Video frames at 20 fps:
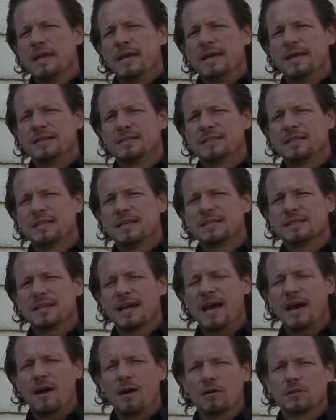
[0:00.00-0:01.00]
into this
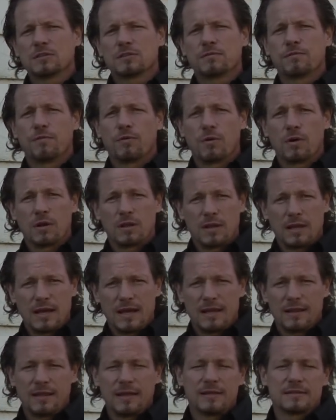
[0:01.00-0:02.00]
house for a
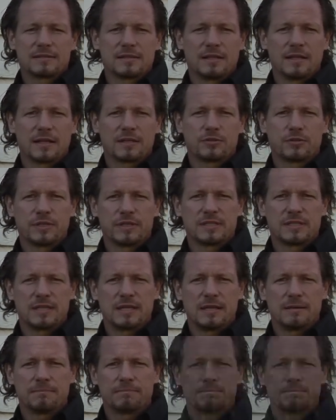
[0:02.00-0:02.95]
lot less electricity.